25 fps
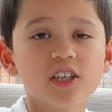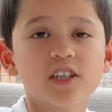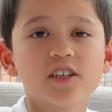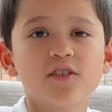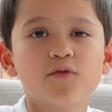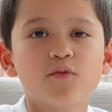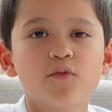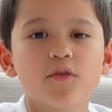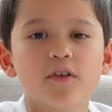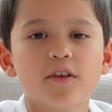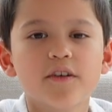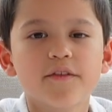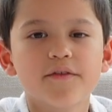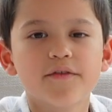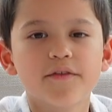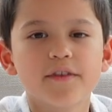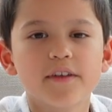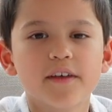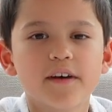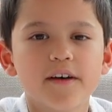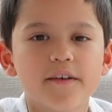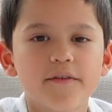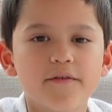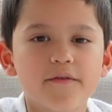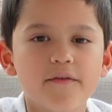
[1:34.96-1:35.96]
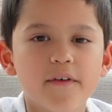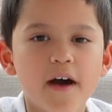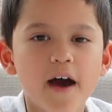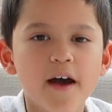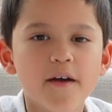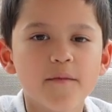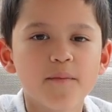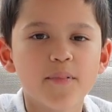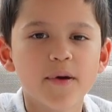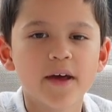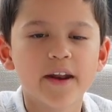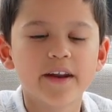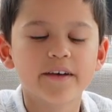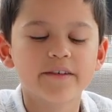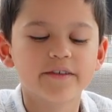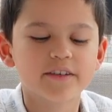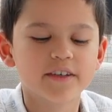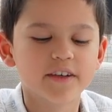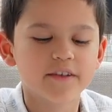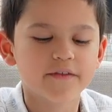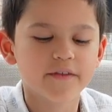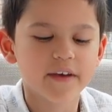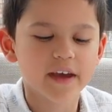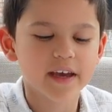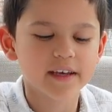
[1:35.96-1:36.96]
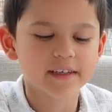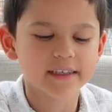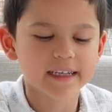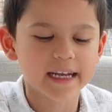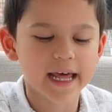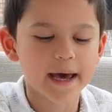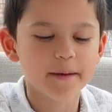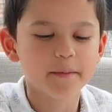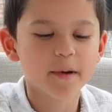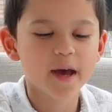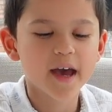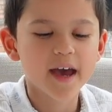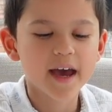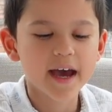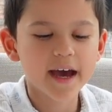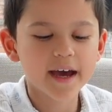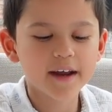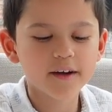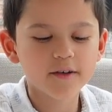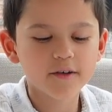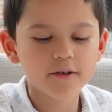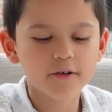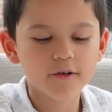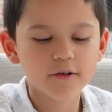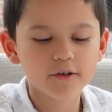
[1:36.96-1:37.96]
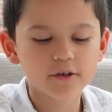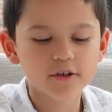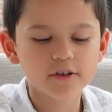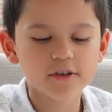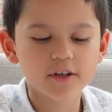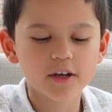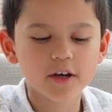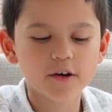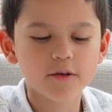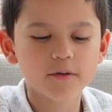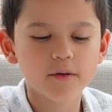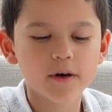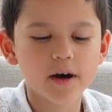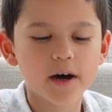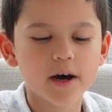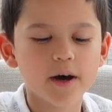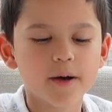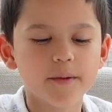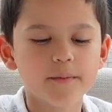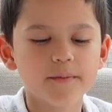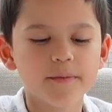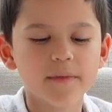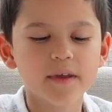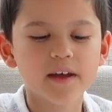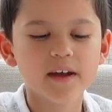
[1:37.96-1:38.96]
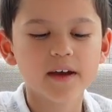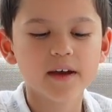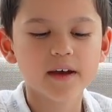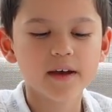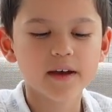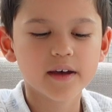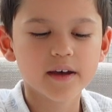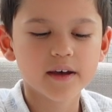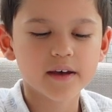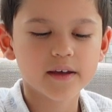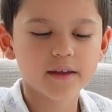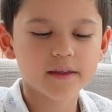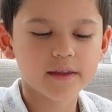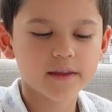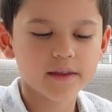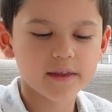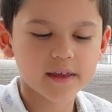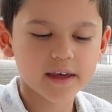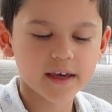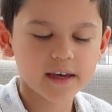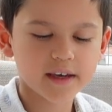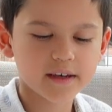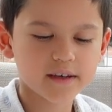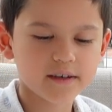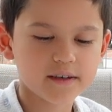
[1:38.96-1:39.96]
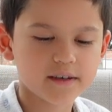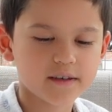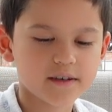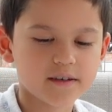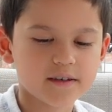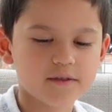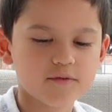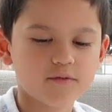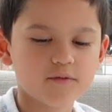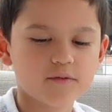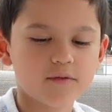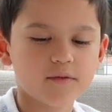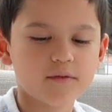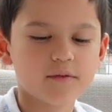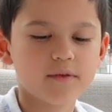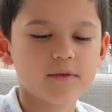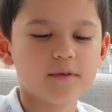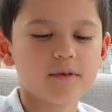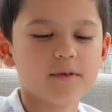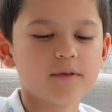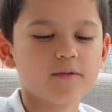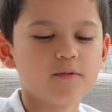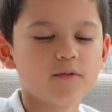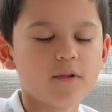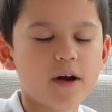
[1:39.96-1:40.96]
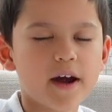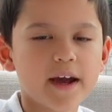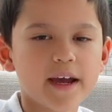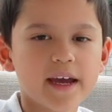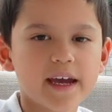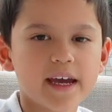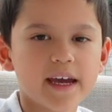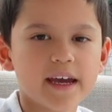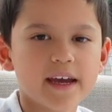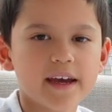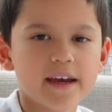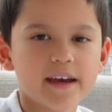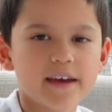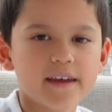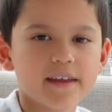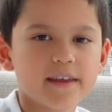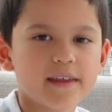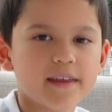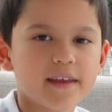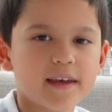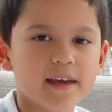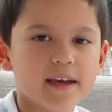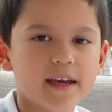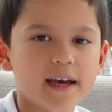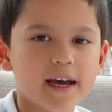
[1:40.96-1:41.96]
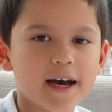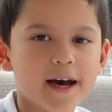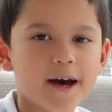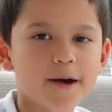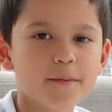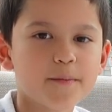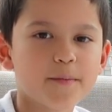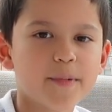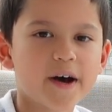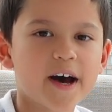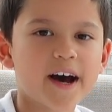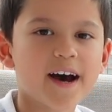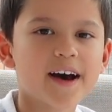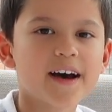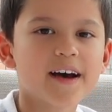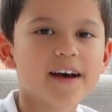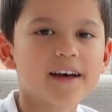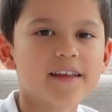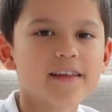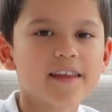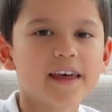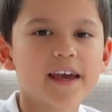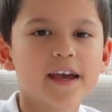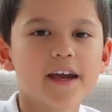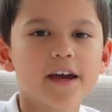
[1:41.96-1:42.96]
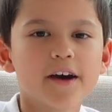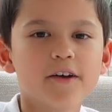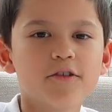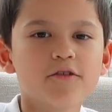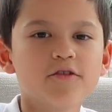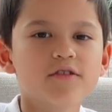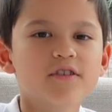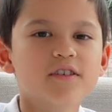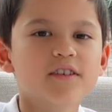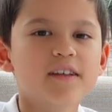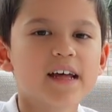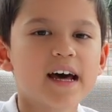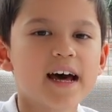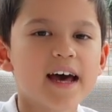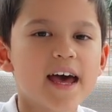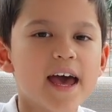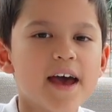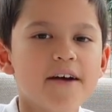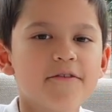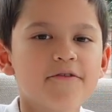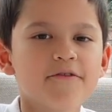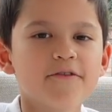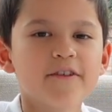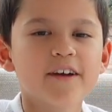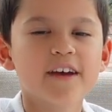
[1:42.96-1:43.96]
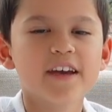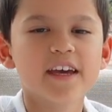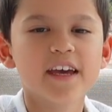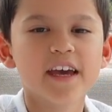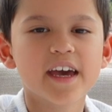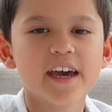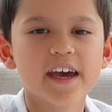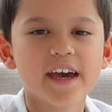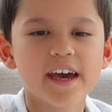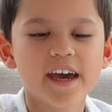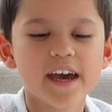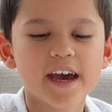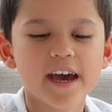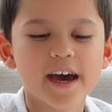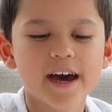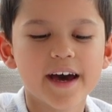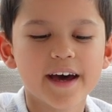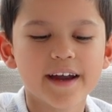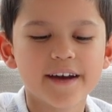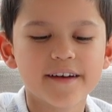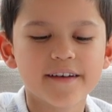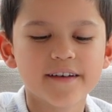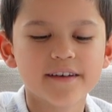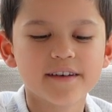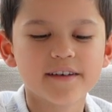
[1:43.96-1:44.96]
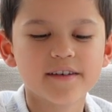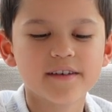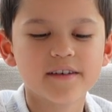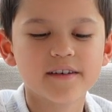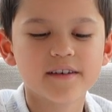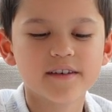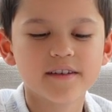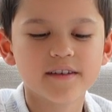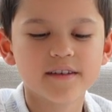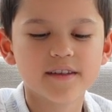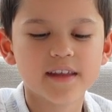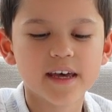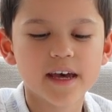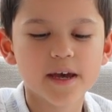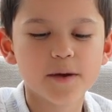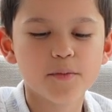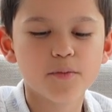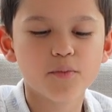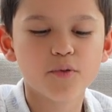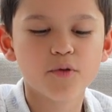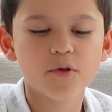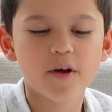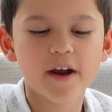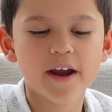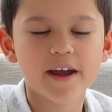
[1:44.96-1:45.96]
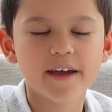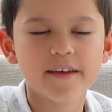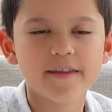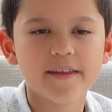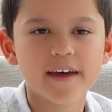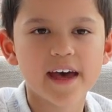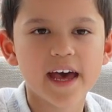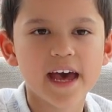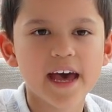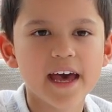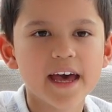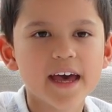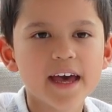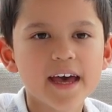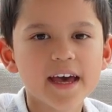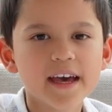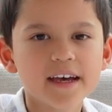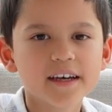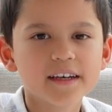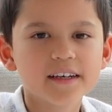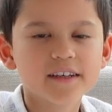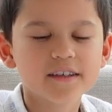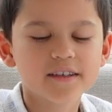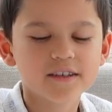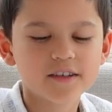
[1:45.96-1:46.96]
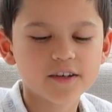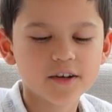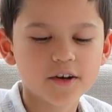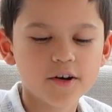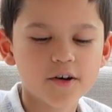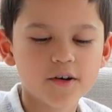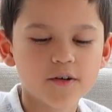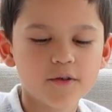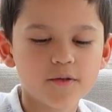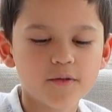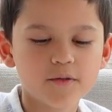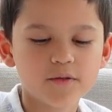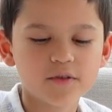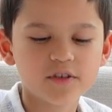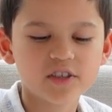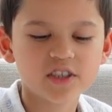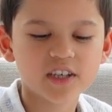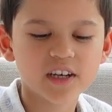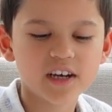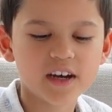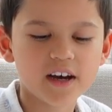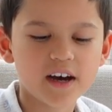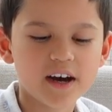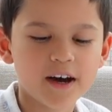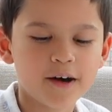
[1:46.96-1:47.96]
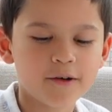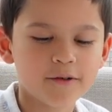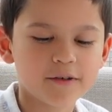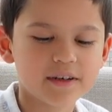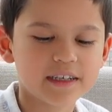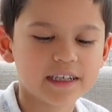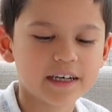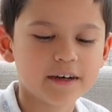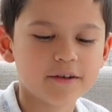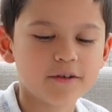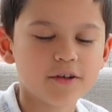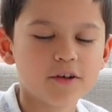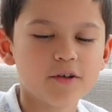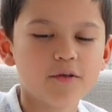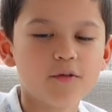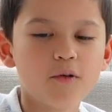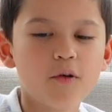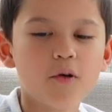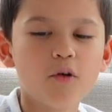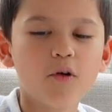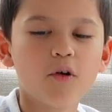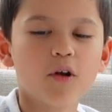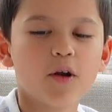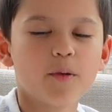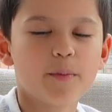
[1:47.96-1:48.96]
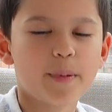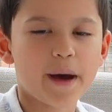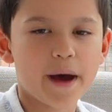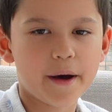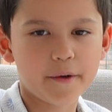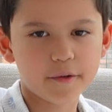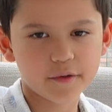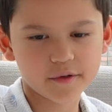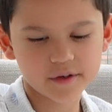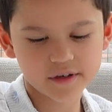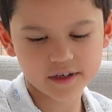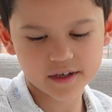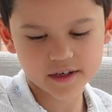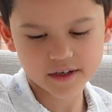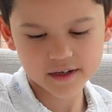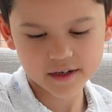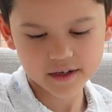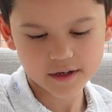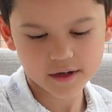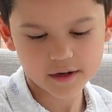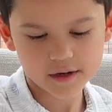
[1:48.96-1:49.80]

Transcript: is one of the five pillars of Islam, and also um, this right here, the Kaaba, they go to that every year and they pray there. So I'll tell you all about